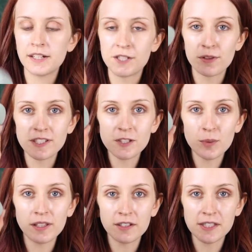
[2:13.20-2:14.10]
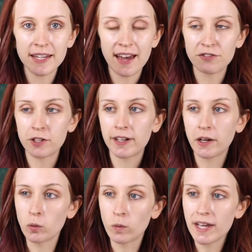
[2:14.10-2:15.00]
Alright, so this is what it looks like after I
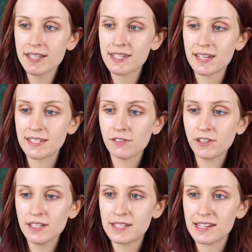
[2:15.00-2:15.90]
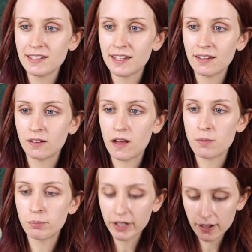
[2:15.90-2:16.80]
got it wet. It definitely did get a
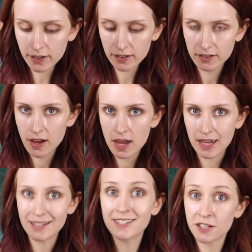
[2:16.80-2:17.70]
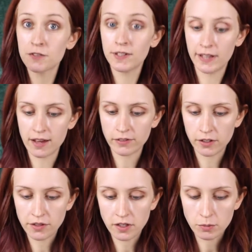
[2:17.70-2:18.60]
lot bigger. It does feel
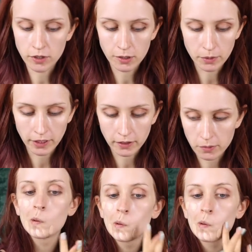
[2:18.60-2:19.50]
heavier than the beauty blender.